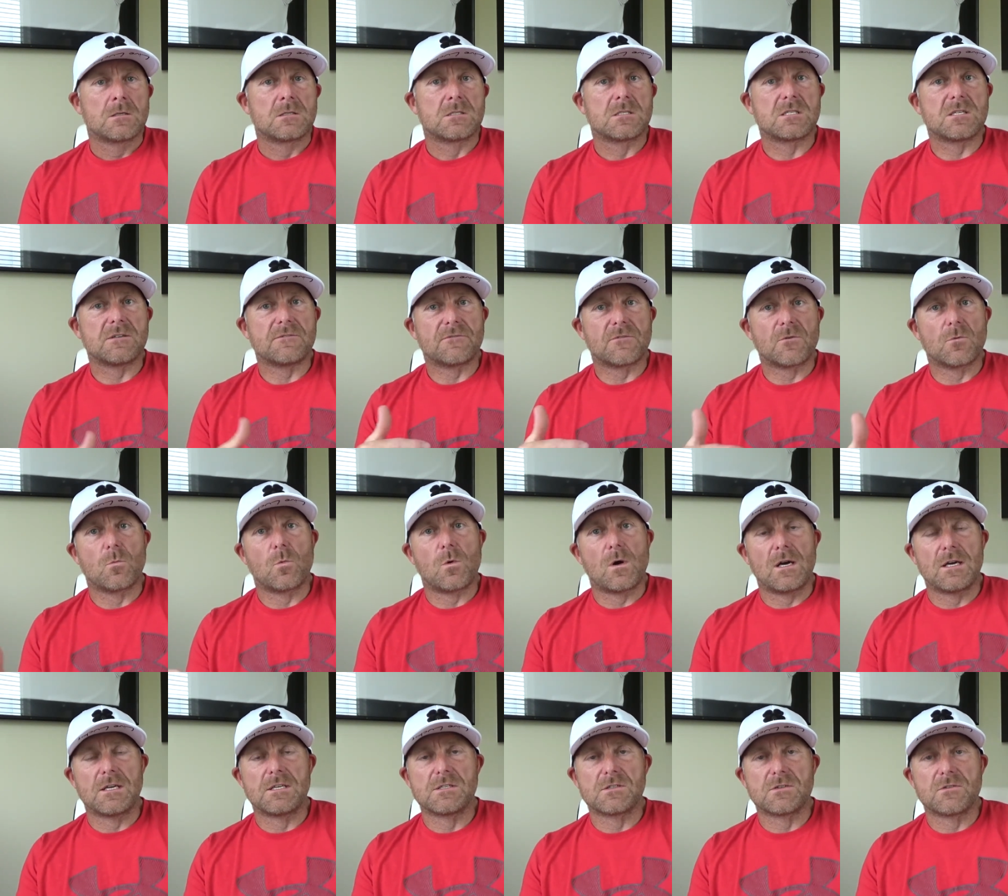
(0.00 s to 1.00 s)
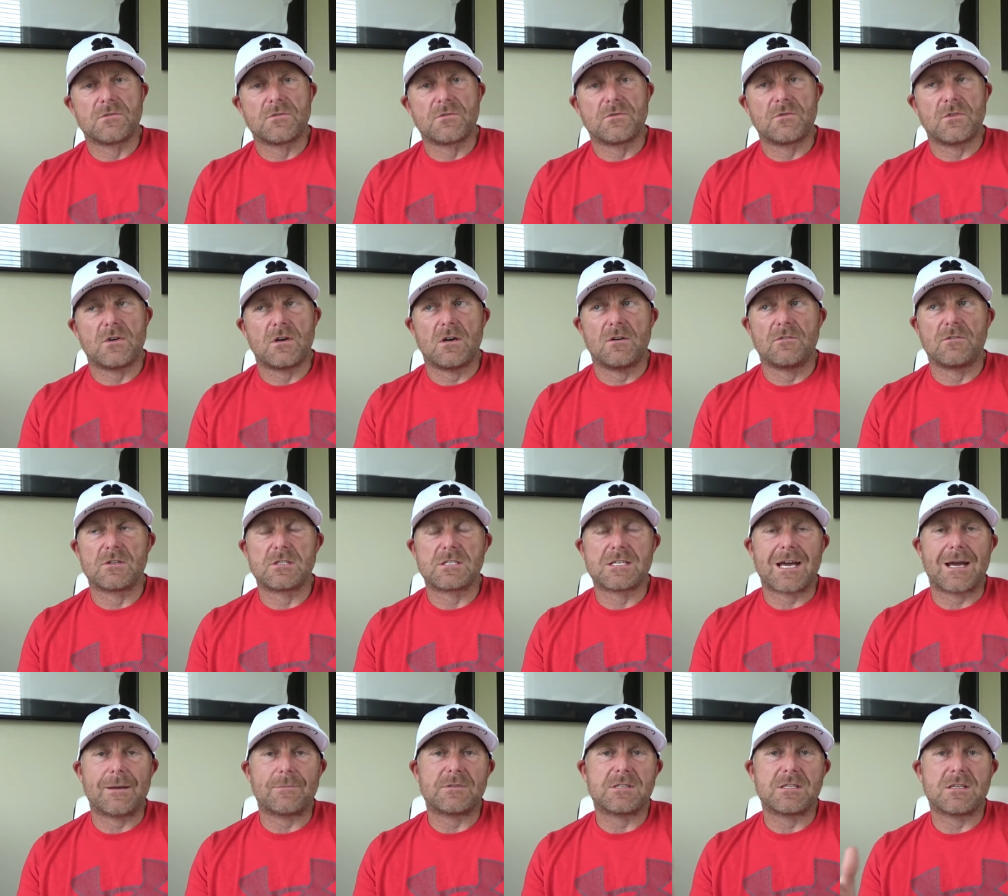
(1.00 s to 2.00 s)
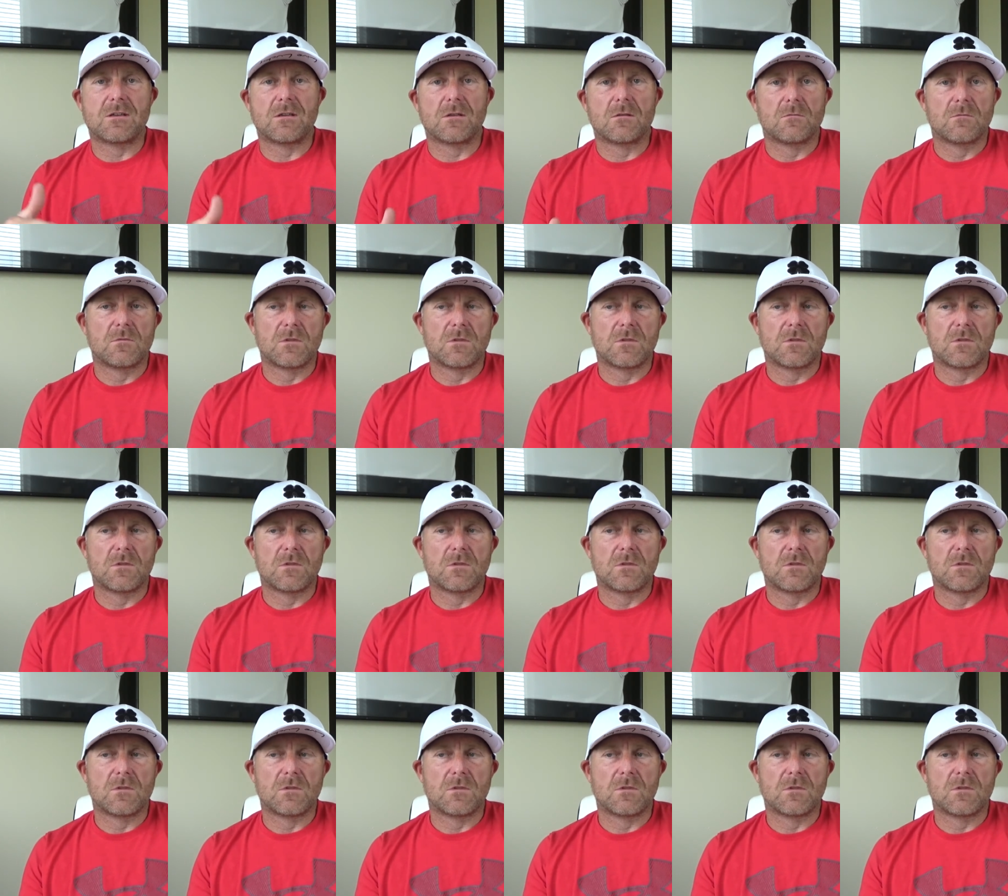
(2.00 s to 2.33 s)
different ways of adapting